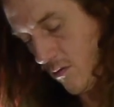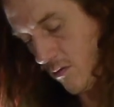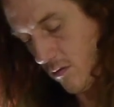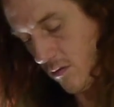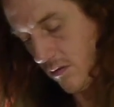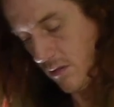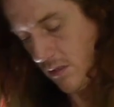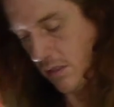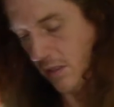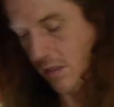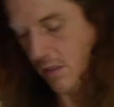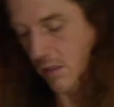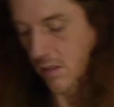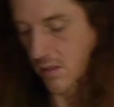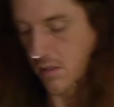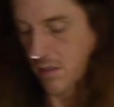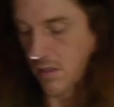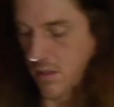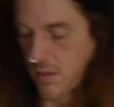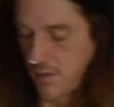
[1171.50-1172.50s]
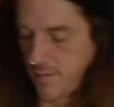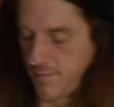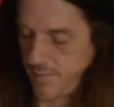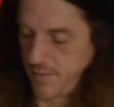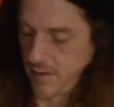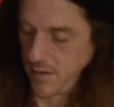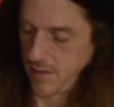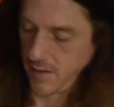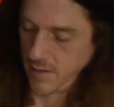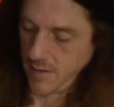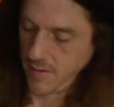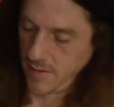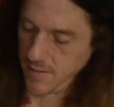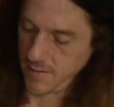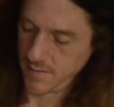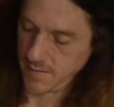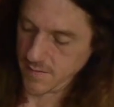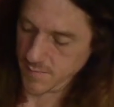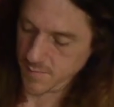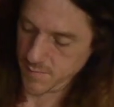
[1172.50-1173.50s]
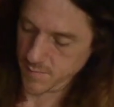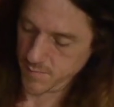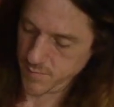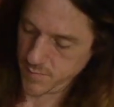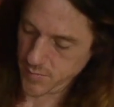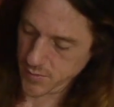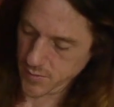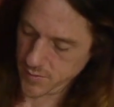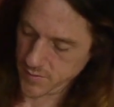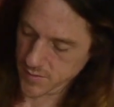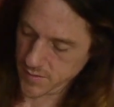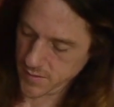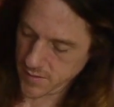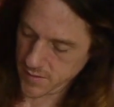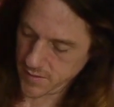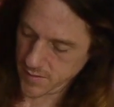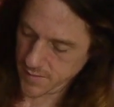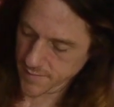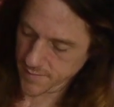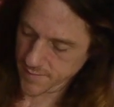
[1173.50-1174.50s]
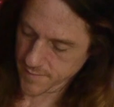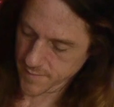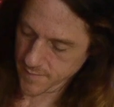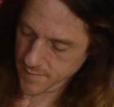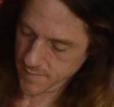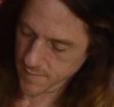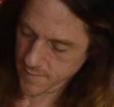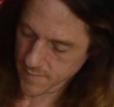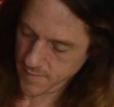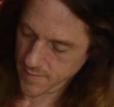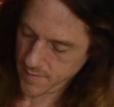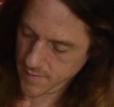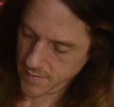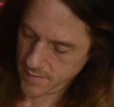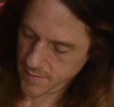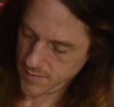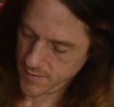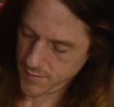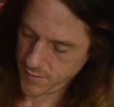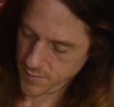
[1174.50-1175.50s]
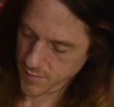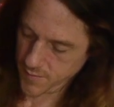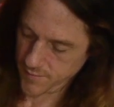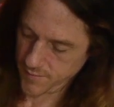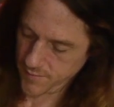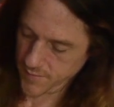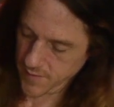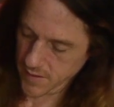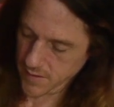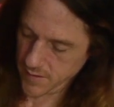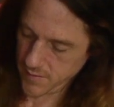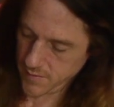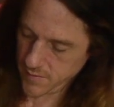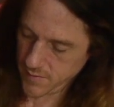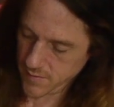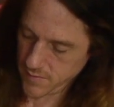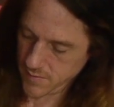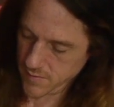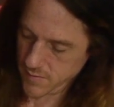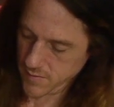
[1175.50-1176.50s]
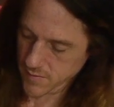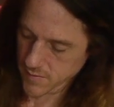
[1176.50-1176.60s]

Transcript: Take it off. Take this bolt off to reveal